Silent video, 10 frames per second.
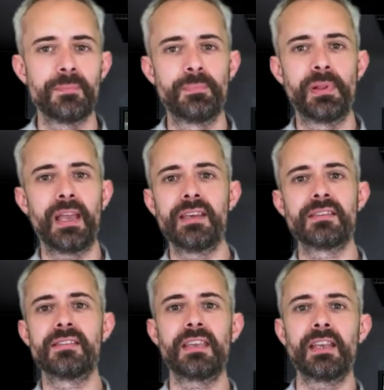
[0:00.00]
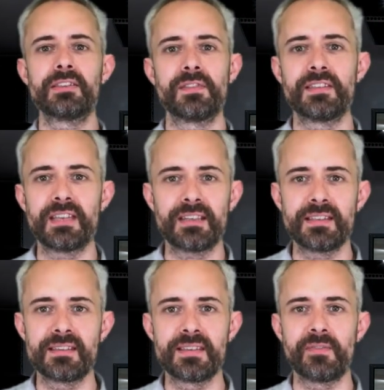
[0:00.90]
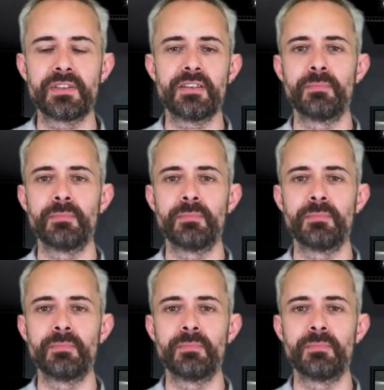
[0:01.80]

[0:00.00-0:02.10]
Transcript: players and singers of the 60s and 70s,